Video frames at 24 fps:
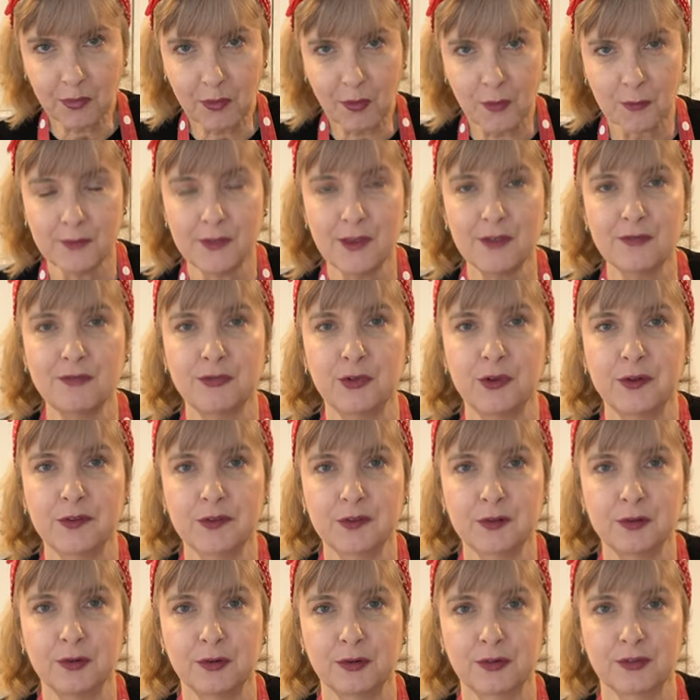when they're
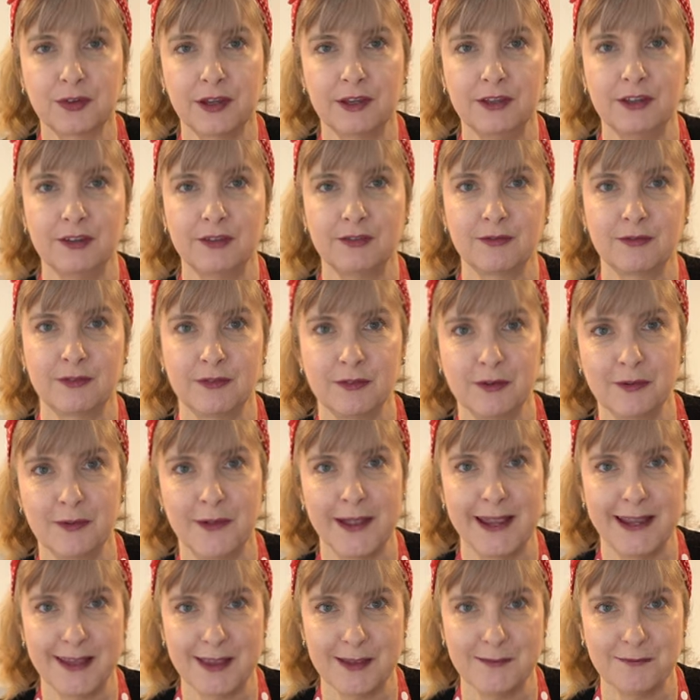first cooked and you
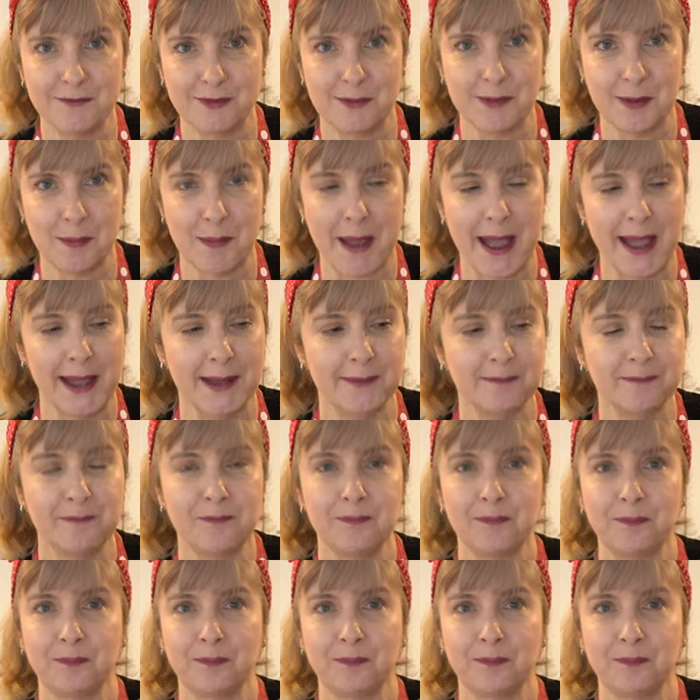eat them from the pan,